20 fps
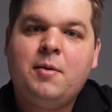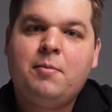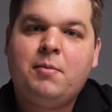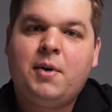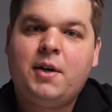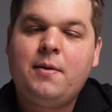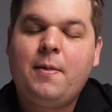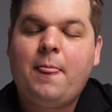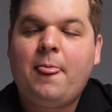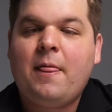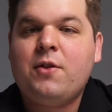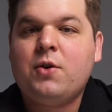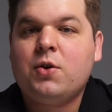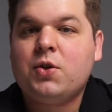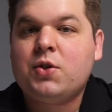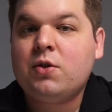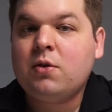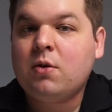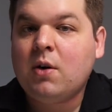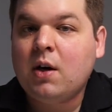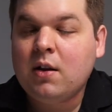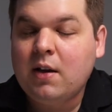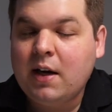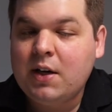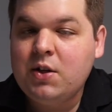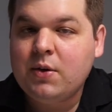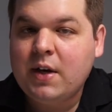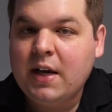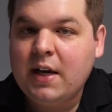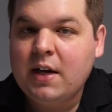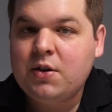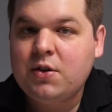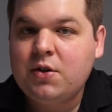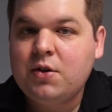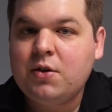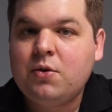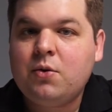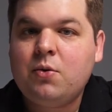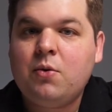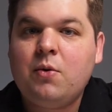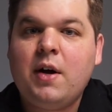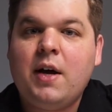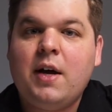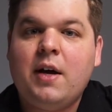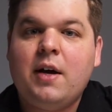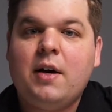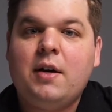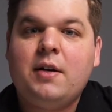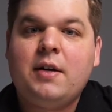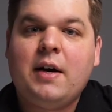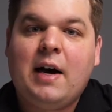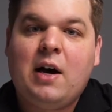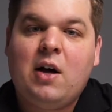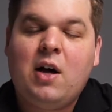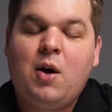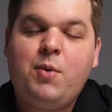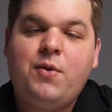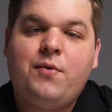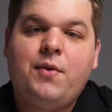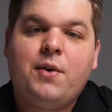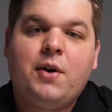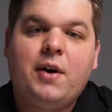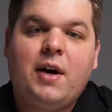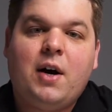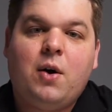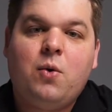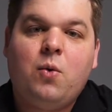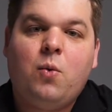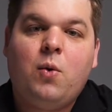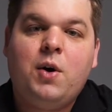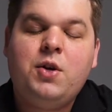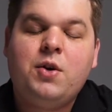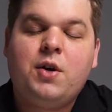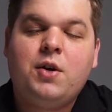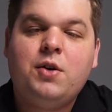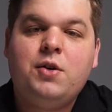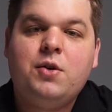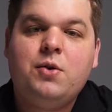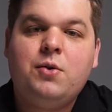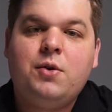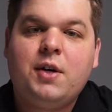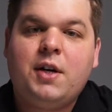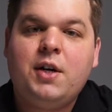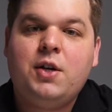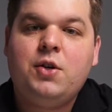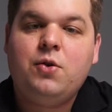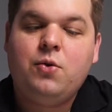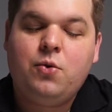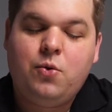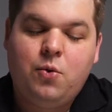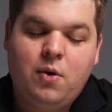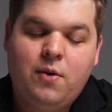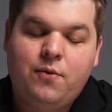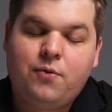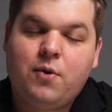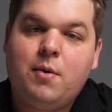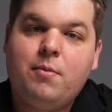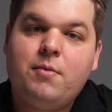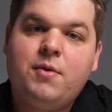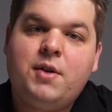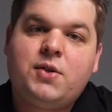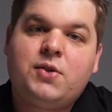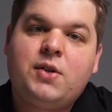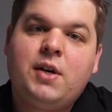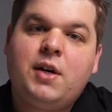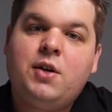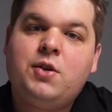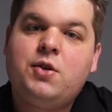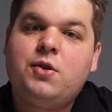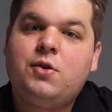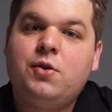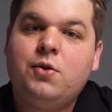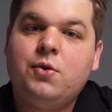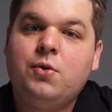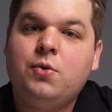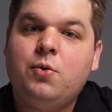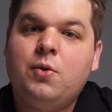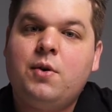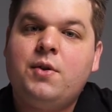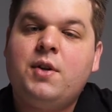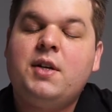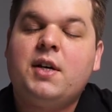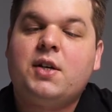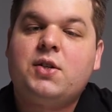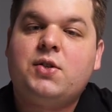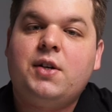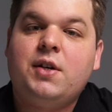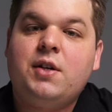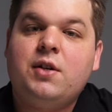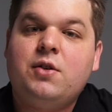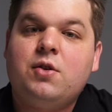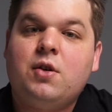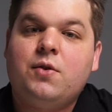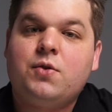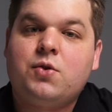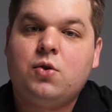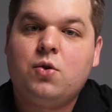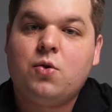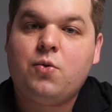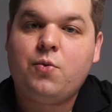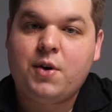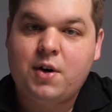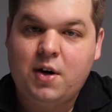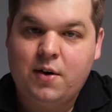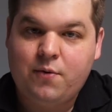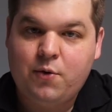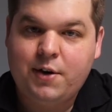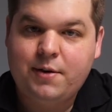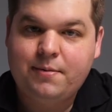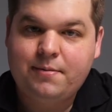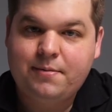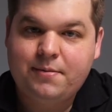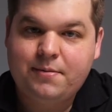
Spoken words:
But there's still a lot you can do, and I'll help you figure out what you can do to get you from this stage to the next stage of stroke recovery.